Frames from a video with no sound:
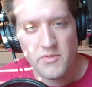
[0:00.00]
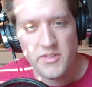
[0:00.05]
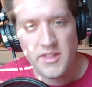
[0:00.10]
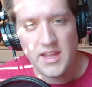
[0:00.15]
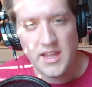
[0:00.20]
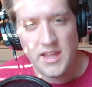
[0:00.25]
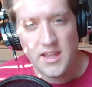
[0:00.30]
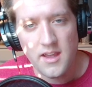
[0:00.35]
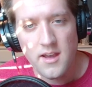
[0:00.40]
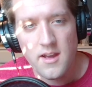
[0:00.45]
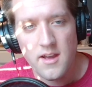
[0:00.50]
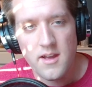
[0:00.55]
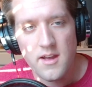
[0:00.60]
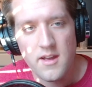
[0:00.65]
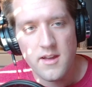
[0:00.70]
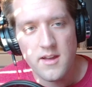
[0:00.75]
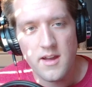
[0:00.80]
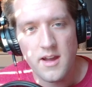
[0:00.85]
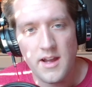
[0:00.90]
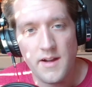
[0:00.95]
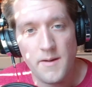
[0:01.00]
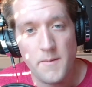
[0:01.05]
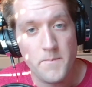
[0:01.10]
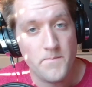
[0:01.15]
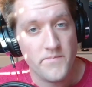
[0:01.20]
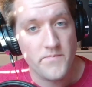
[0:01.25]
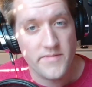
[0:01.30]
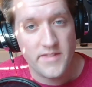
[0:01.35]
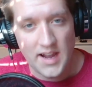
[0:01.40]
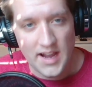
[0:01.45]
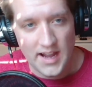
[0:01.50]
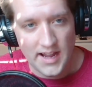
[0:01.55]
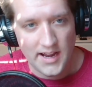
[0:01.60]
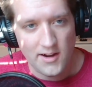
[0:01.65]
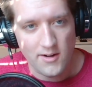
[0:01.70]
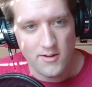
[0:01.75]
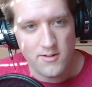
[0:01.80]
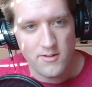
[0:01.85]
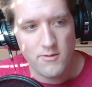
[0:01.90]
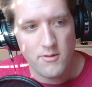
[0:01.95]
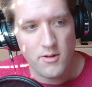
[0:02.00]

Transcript: the Tiger.